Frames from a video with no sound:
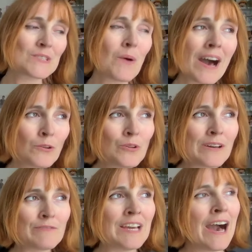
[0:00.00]
I don't know
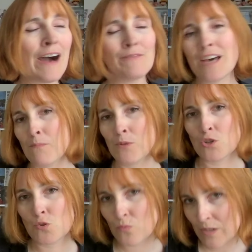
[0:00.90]
if they have that
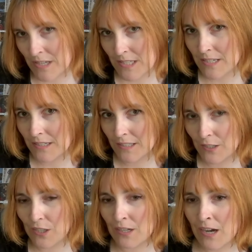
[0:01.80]
much riz,
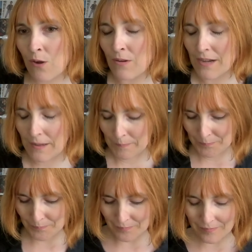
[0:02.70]
you know?
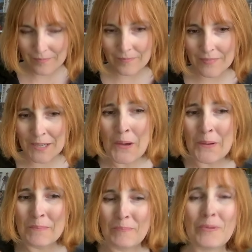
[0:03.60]

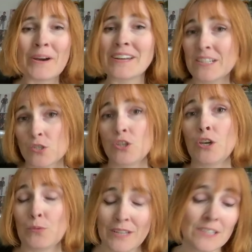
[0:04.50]
But it's
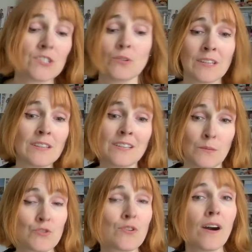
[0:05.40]
cute. It's cute that they
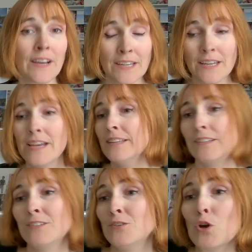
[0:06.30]
keep trying,
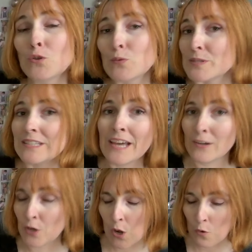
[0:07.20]
that they're not losing
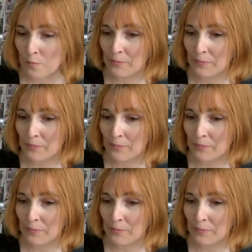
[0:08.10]
that hope.